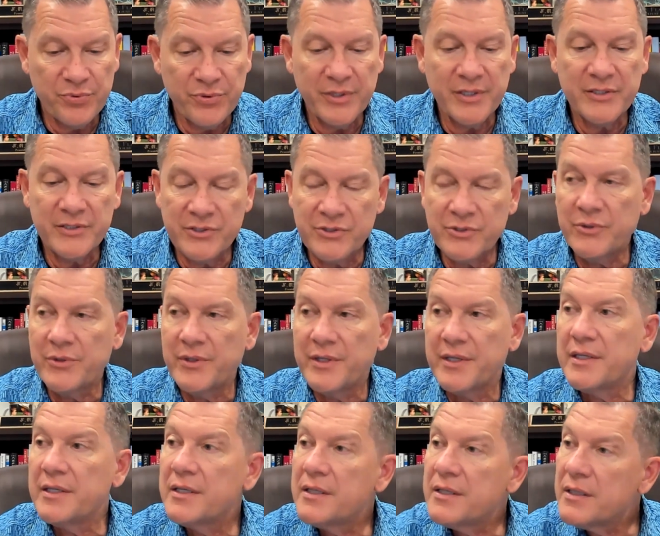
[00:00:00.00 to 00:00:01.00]

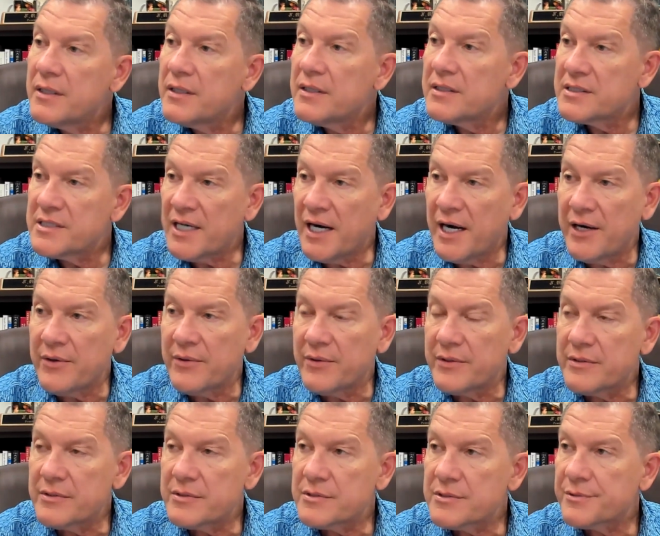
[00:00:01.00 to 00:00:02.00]
predatory
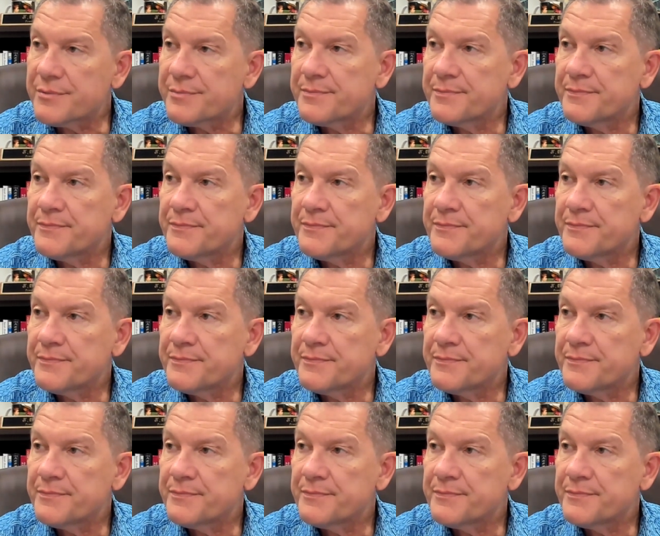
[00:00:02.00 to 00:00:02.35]
tyrants.